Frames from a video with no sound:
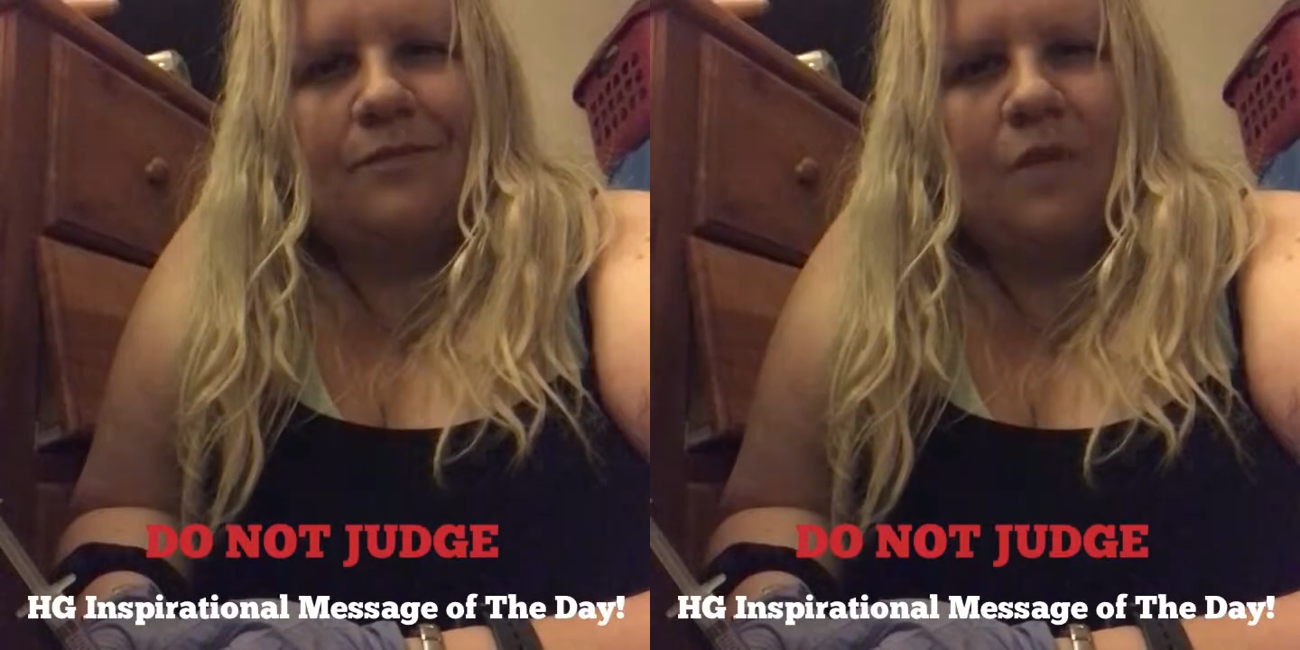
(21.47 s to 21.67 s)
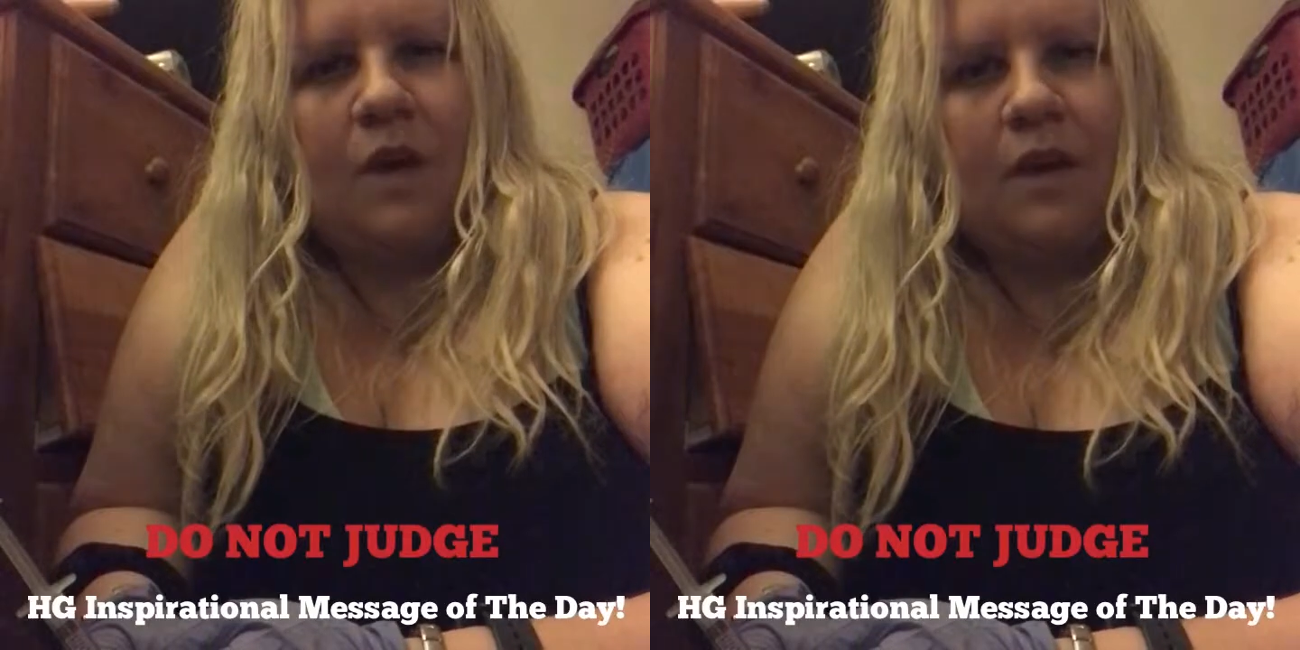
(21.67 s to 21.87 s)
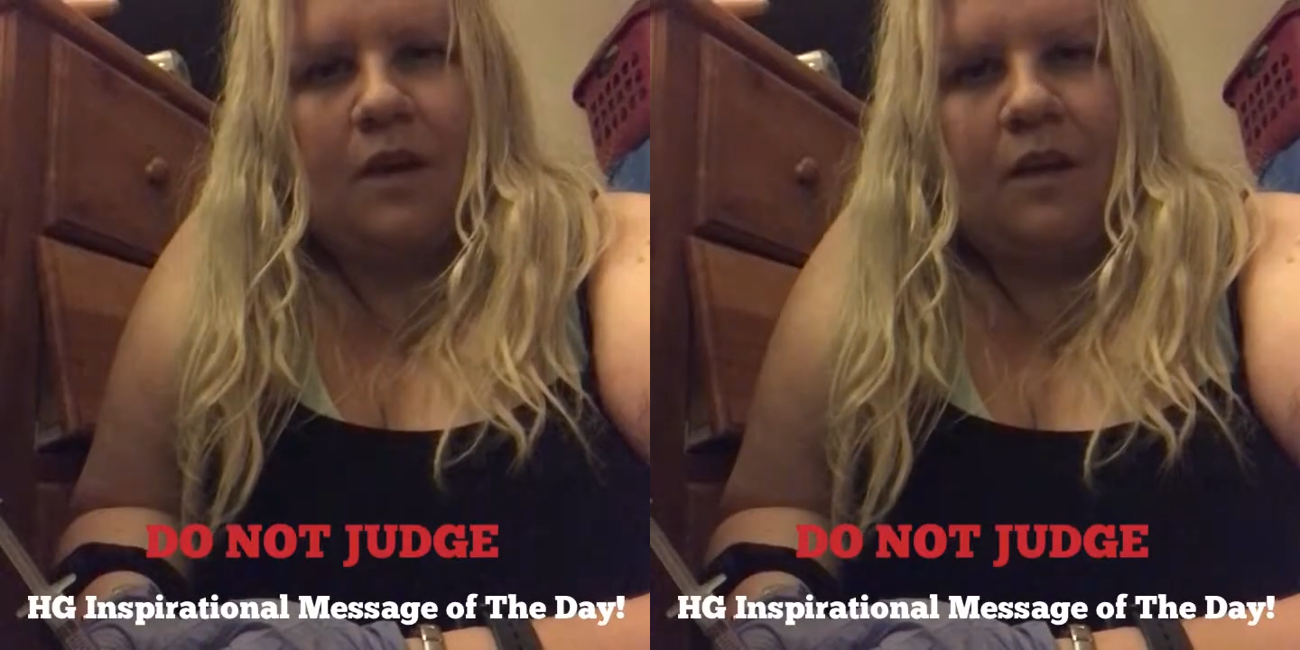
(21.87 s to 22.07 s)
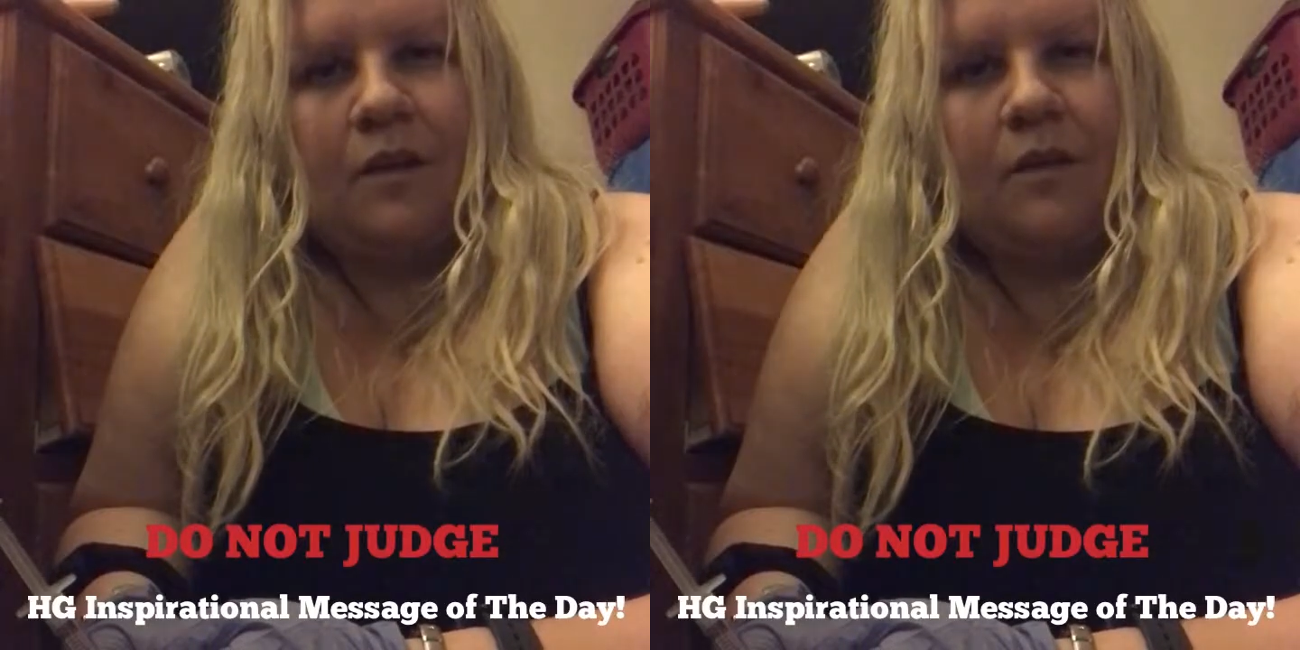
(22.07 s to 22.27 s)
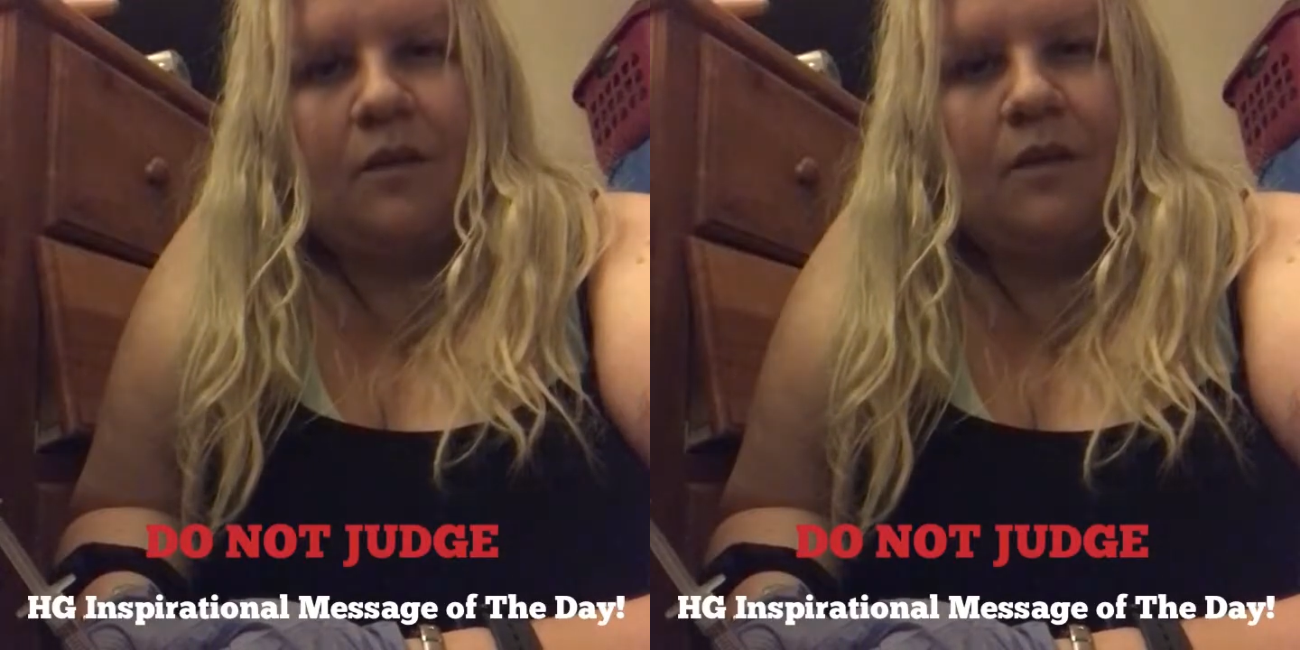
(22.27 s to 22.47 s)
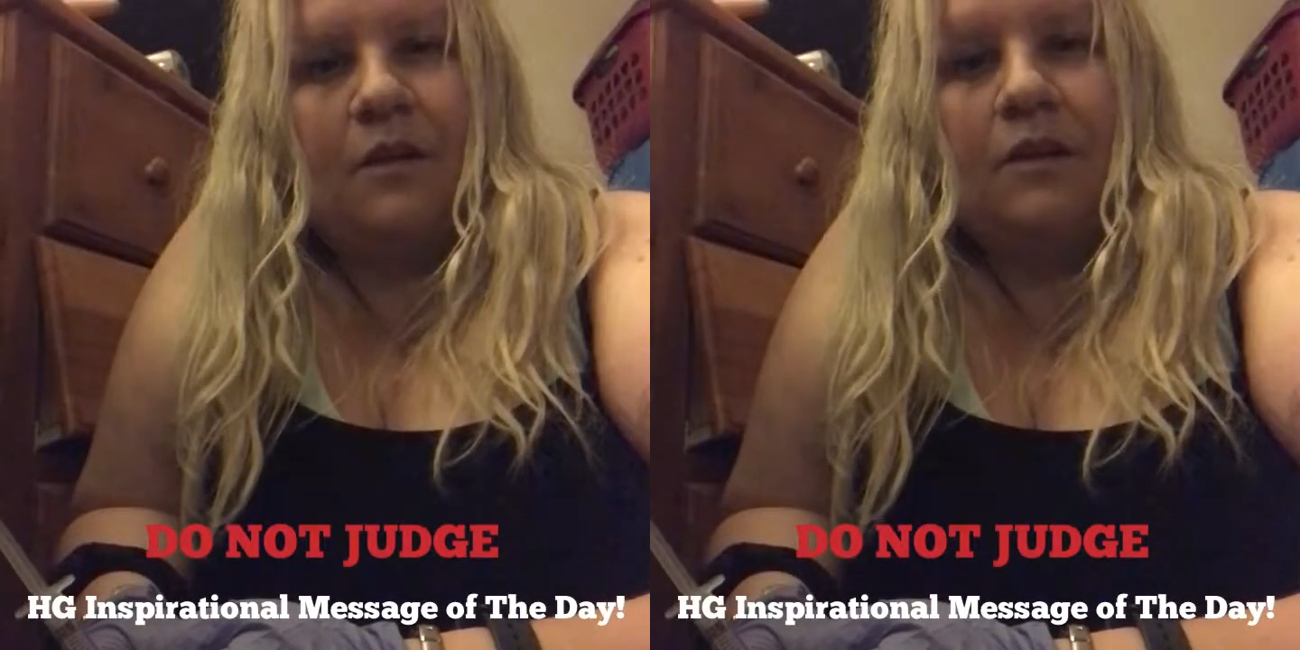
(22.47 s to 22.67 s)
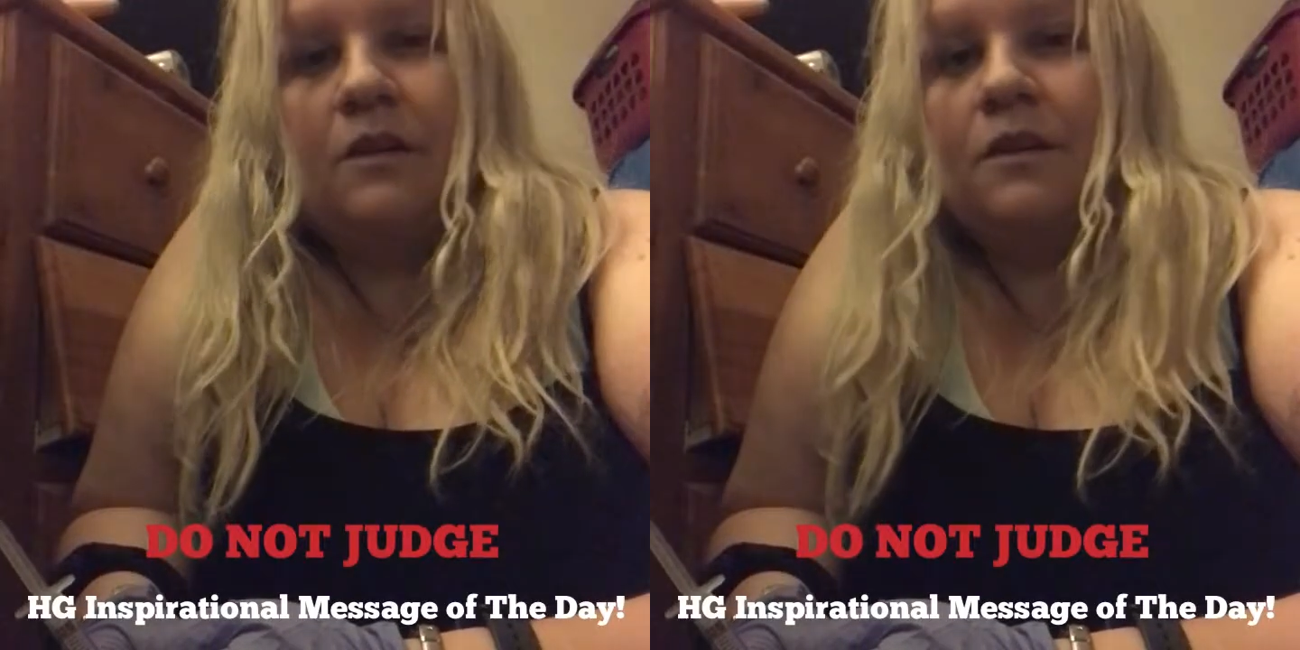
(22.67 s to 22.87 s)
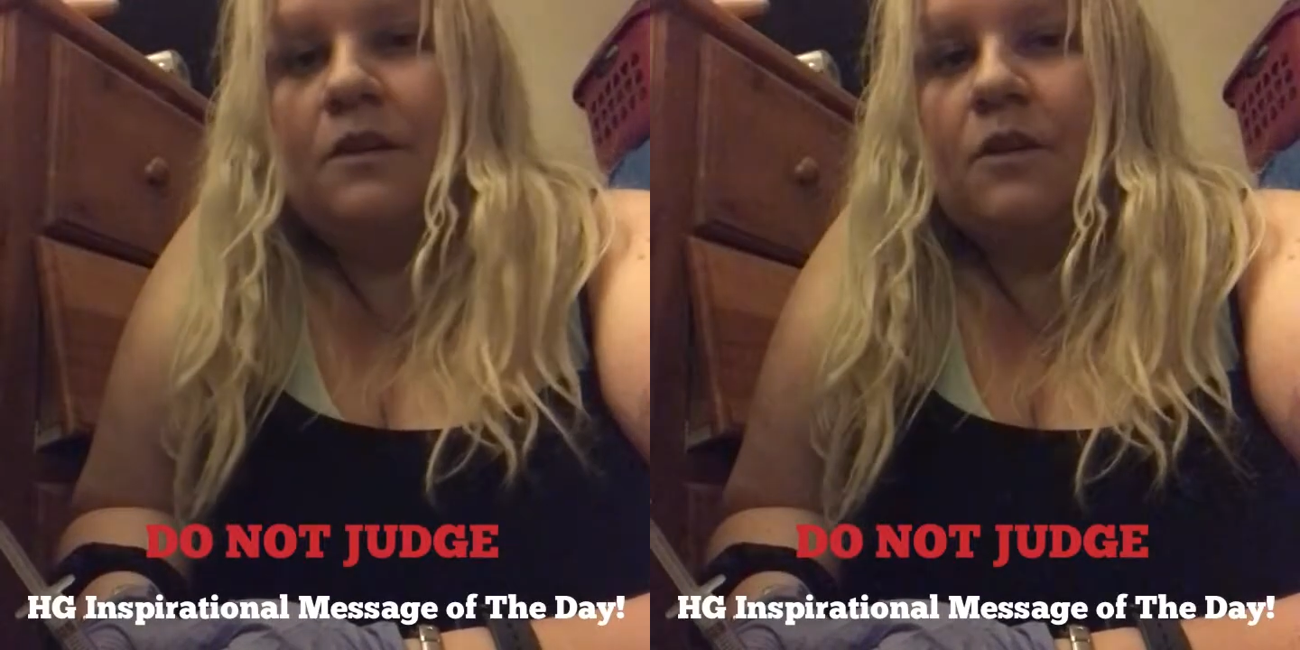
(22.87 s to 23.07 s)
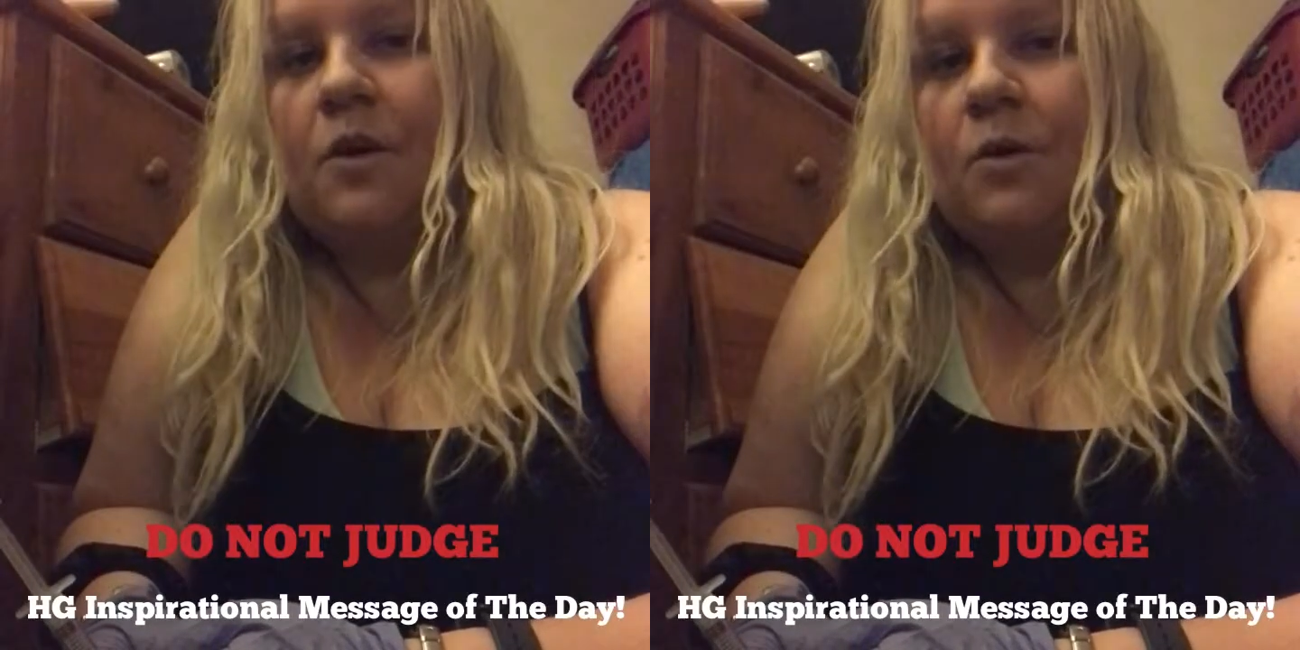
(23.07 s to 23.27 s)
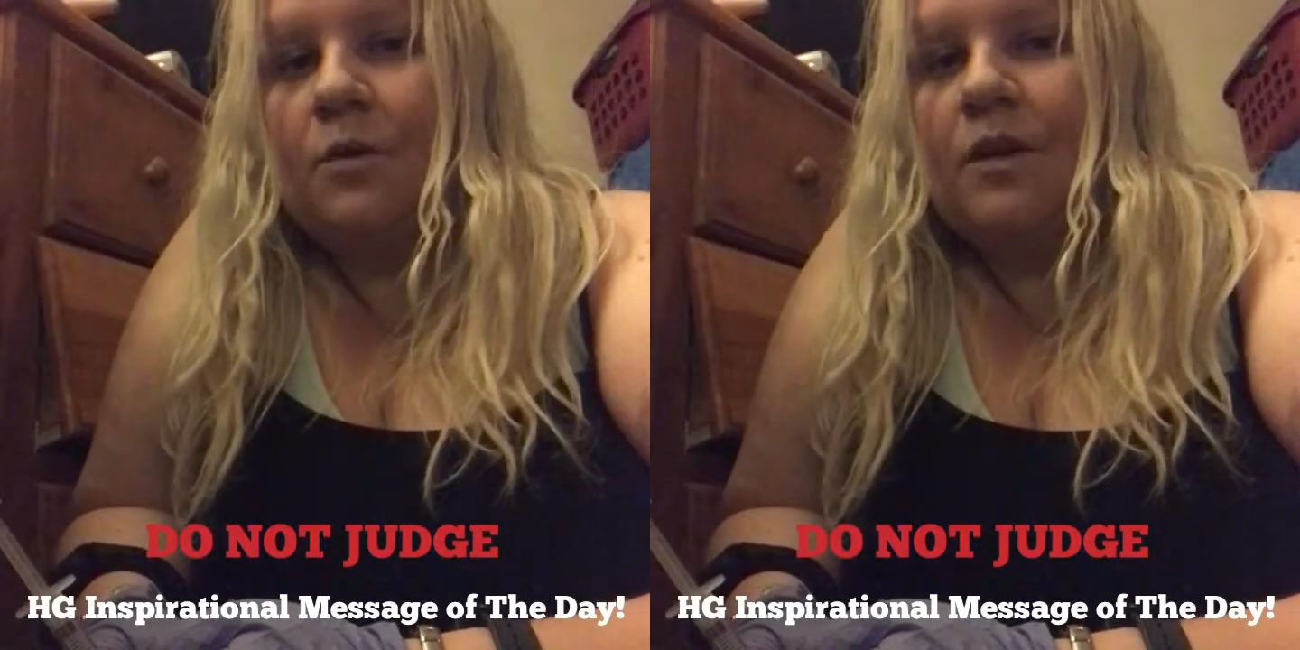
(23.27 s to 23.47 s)
Okay,
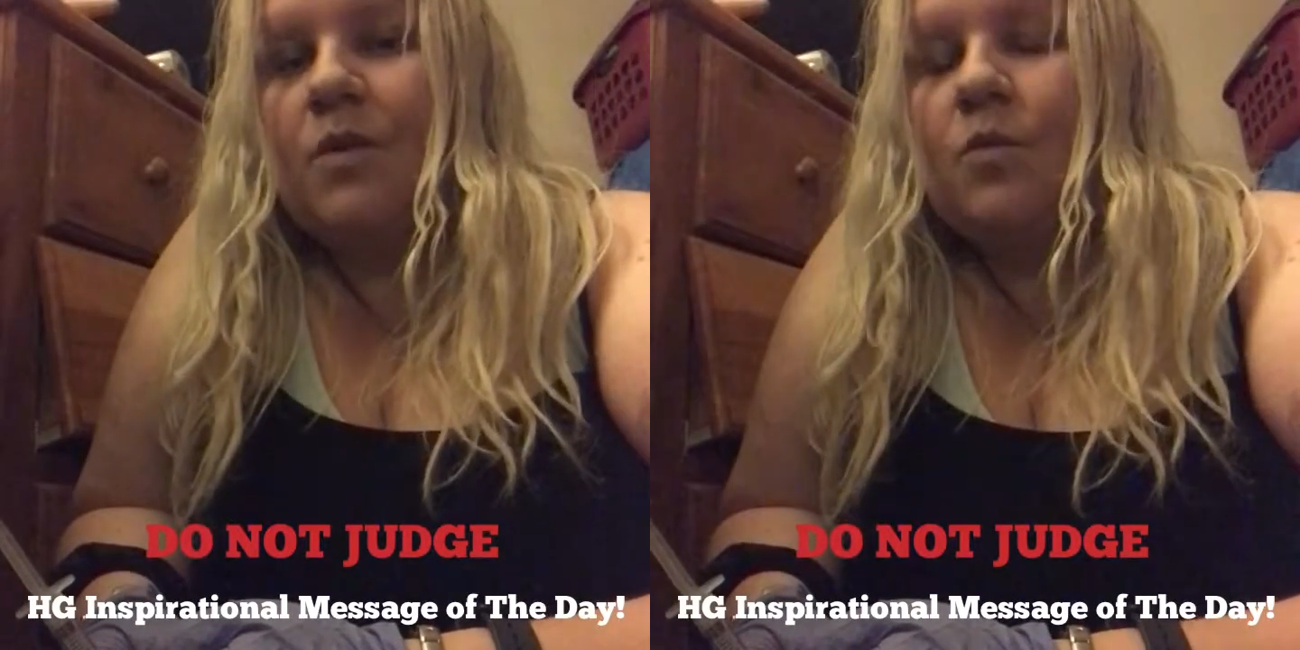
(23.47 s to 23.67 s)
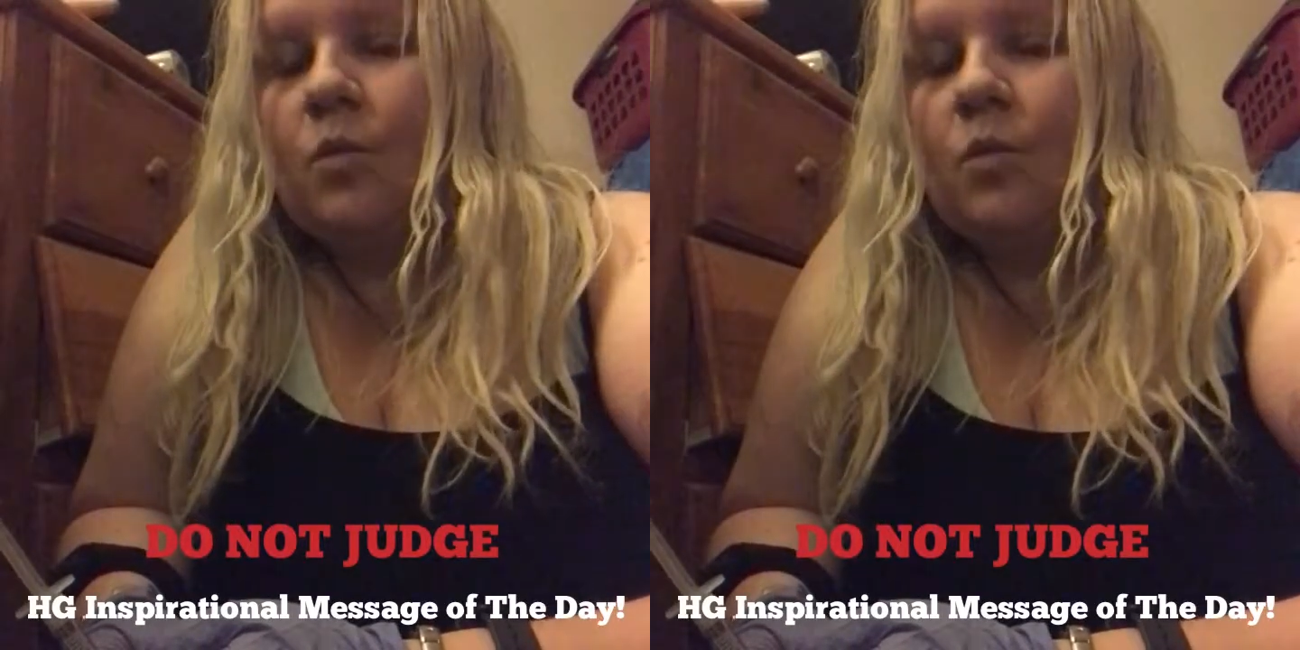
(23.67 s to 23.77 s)
only